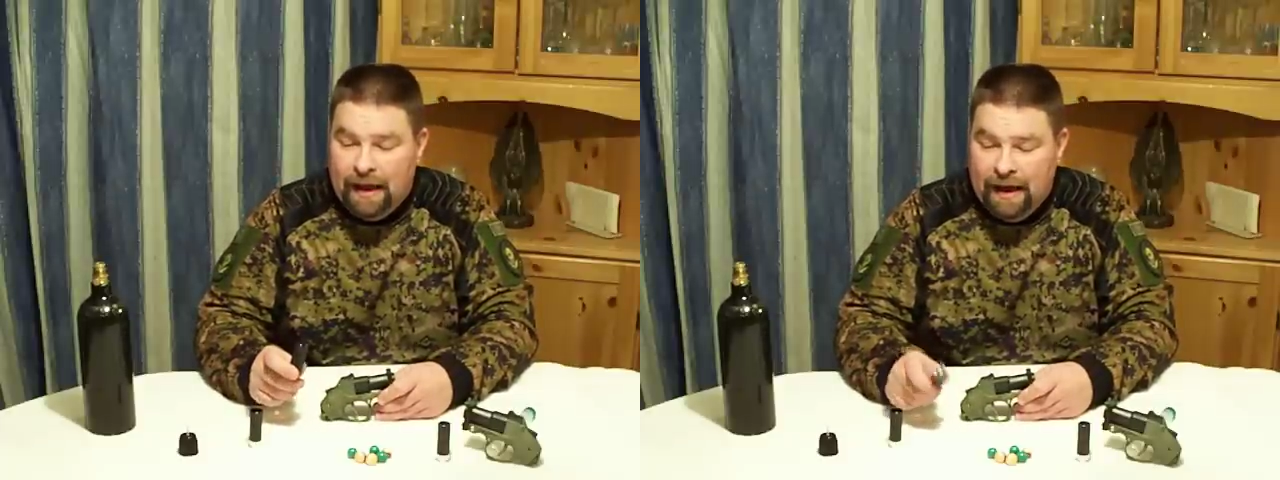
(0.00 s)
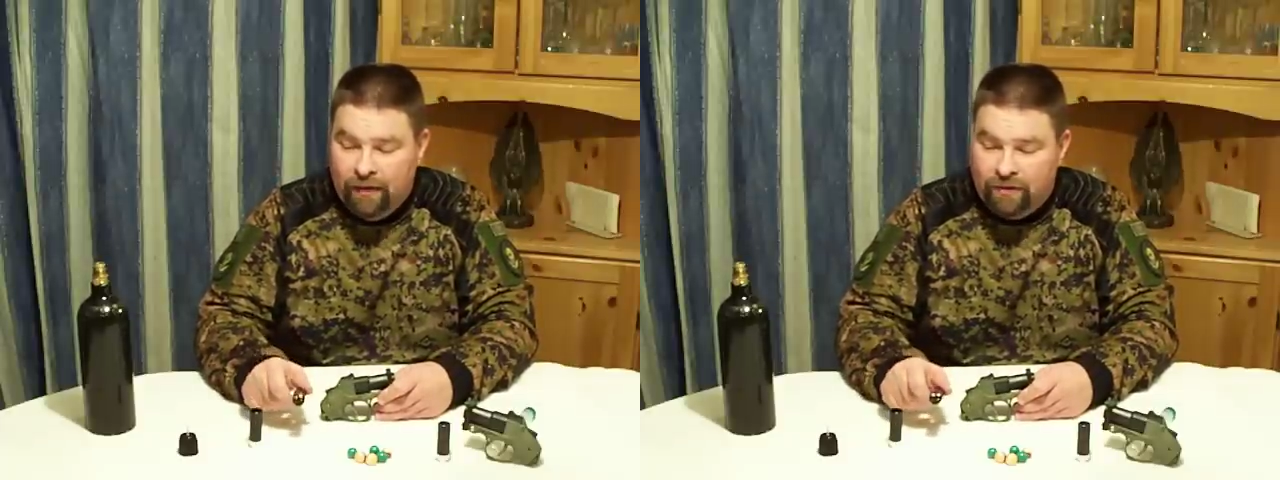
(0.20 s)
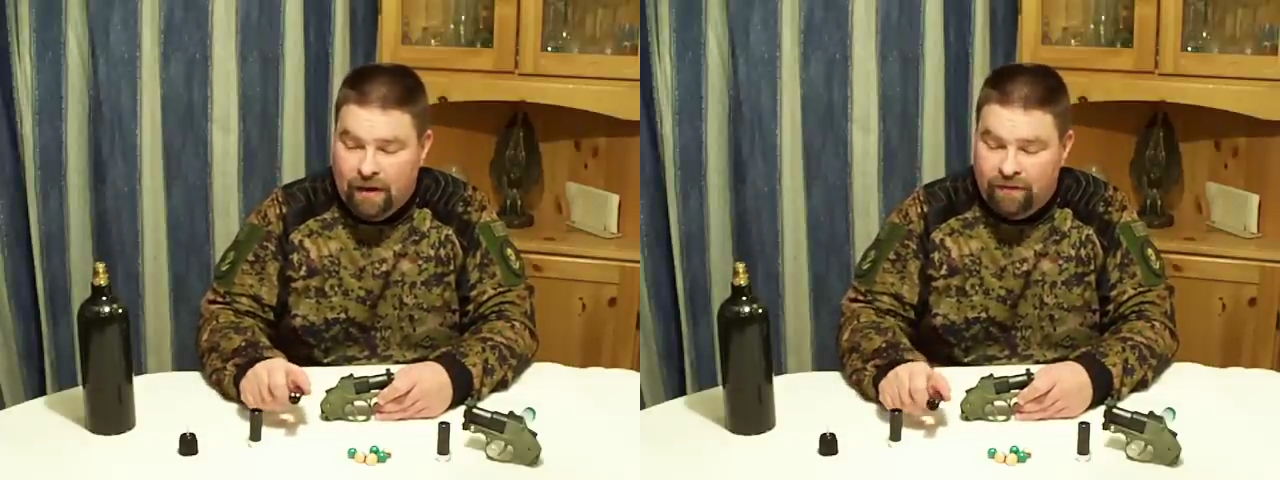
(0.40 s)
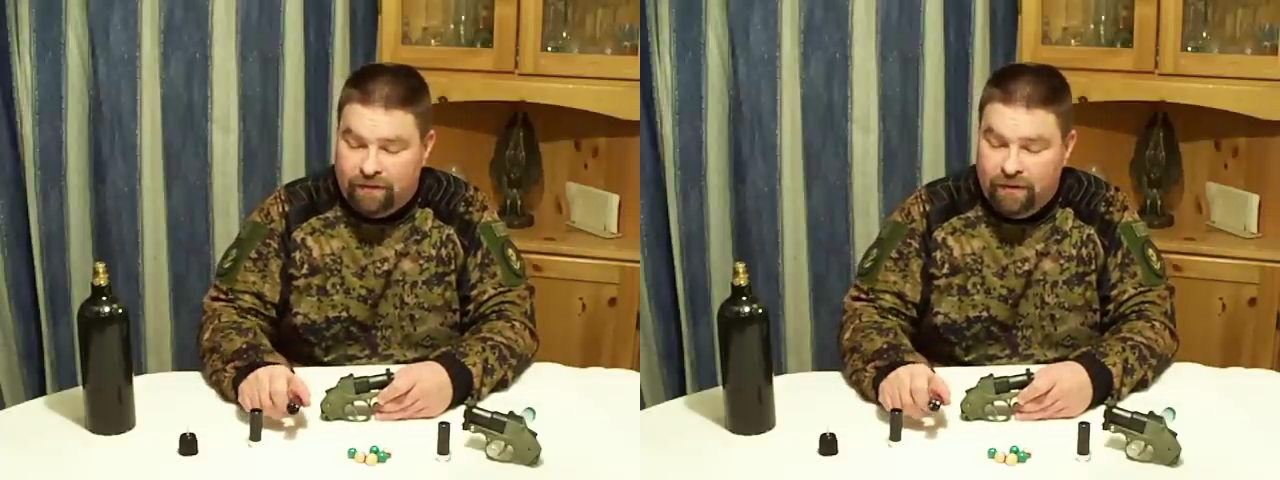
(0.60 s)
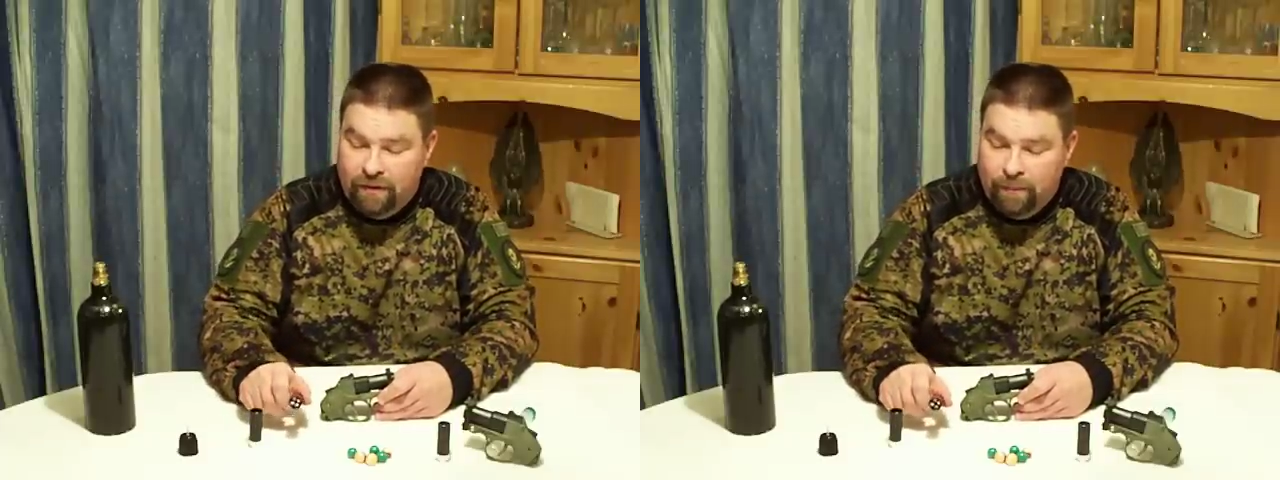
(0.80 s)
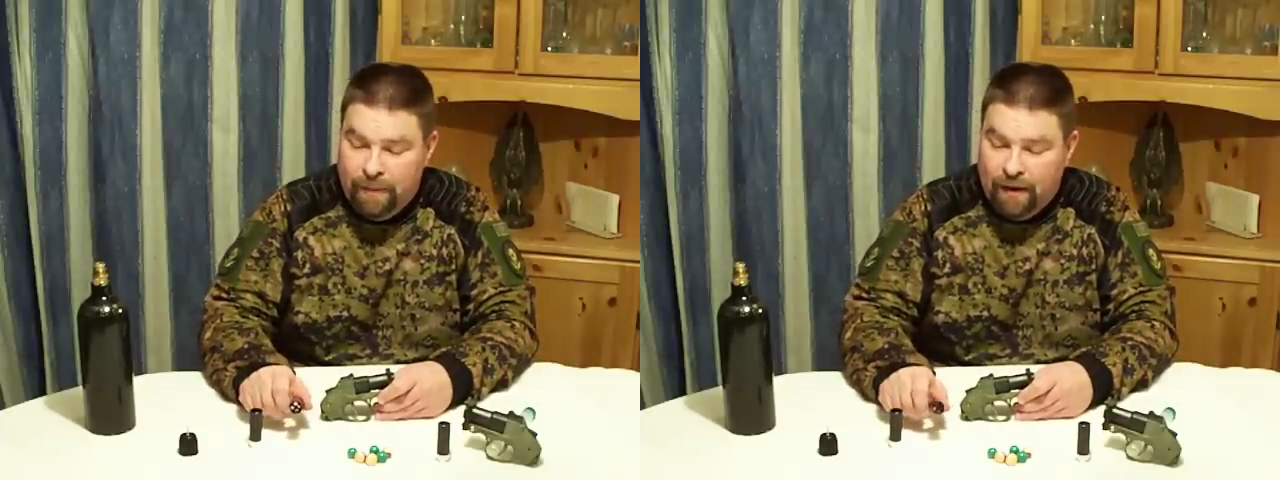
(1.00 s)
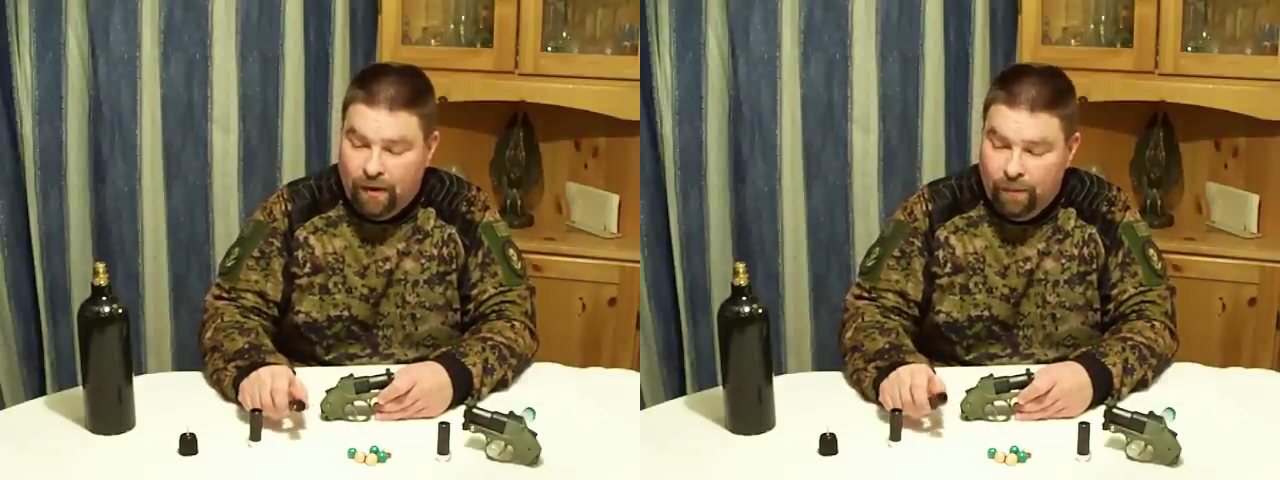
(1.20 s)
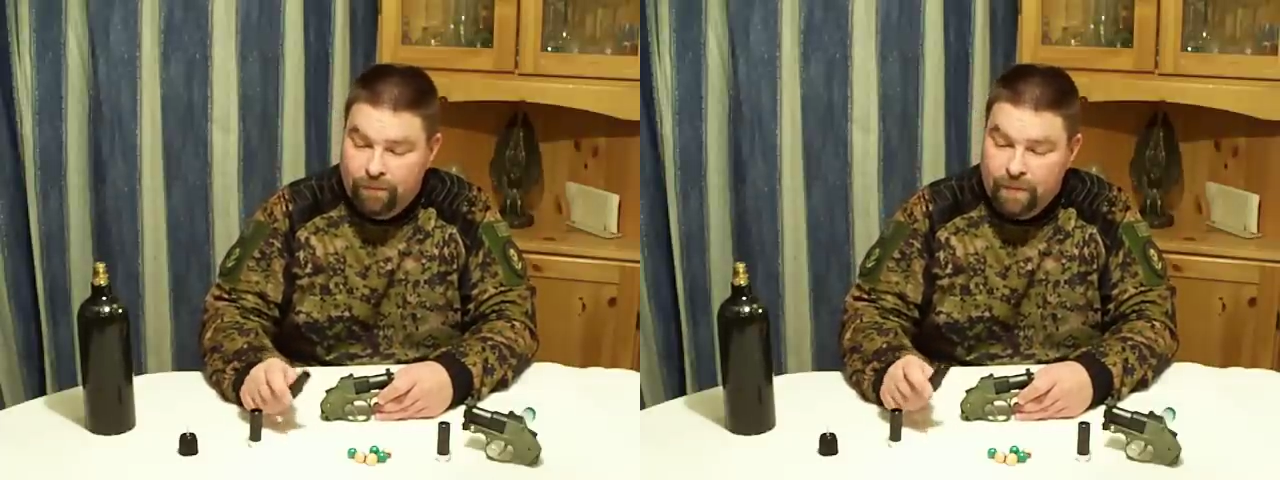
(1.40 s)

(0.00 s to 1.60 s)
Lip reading: airsoft barrel.